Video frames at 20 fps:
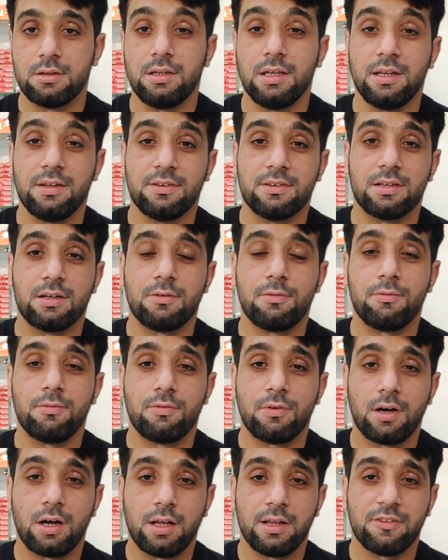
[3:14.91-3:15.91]
there is a
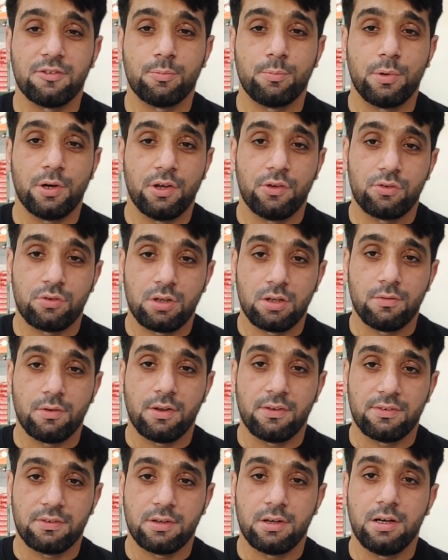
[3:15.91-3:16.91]
false
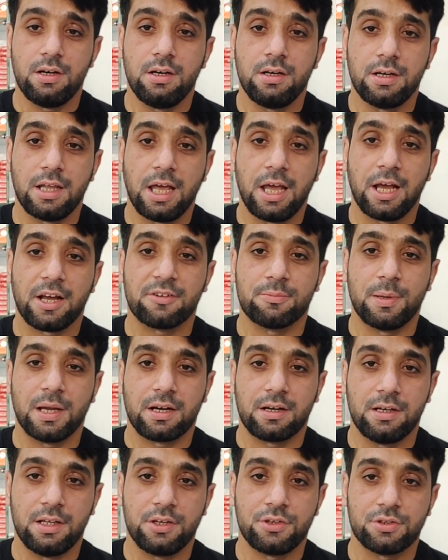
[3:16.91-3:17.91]
positive result
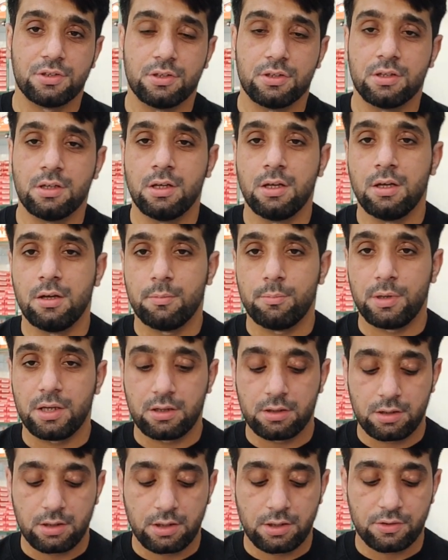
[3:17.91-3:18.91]
expectation
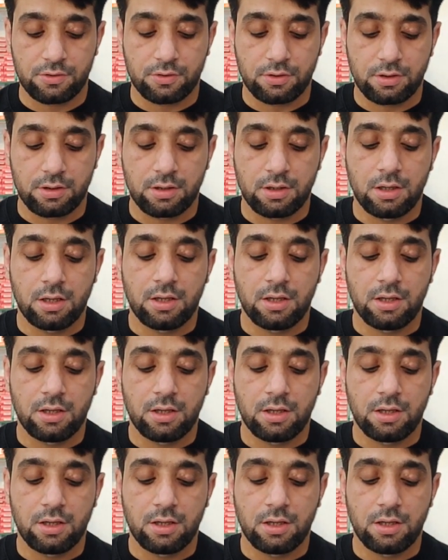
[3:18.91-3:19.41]
because